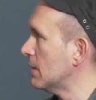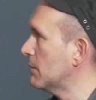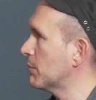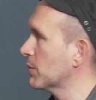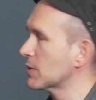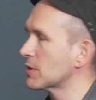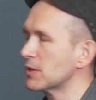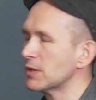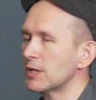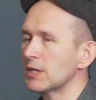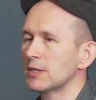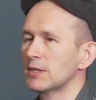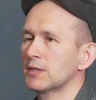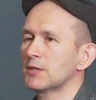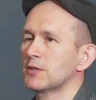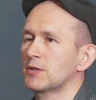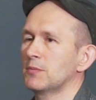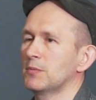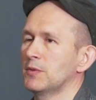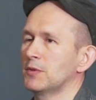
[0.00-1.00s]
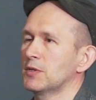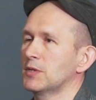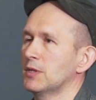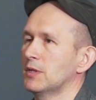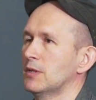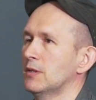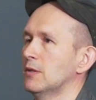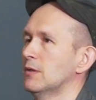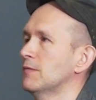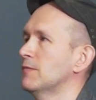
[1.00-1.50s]
posterior
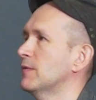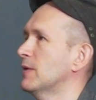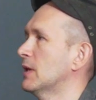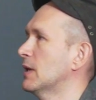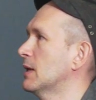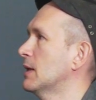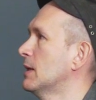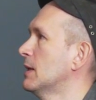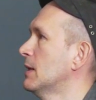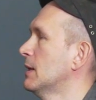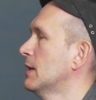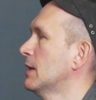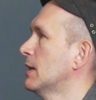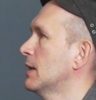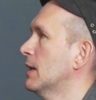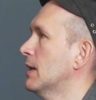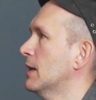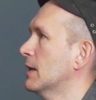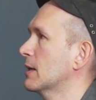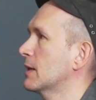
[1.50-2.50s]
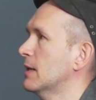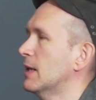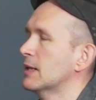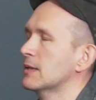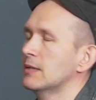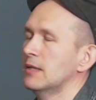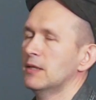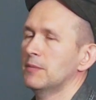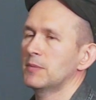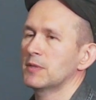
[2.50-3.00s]
distribution of
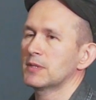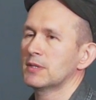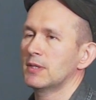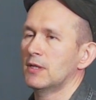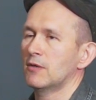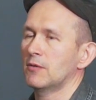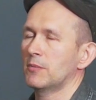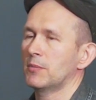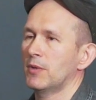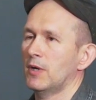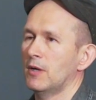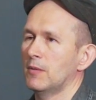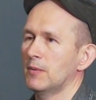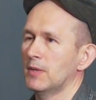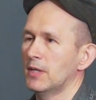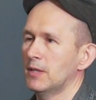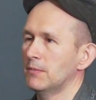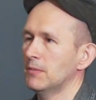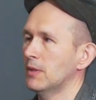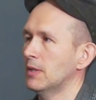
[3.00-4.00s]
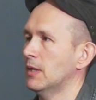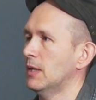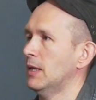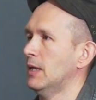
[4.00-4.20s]
class labels in our problem,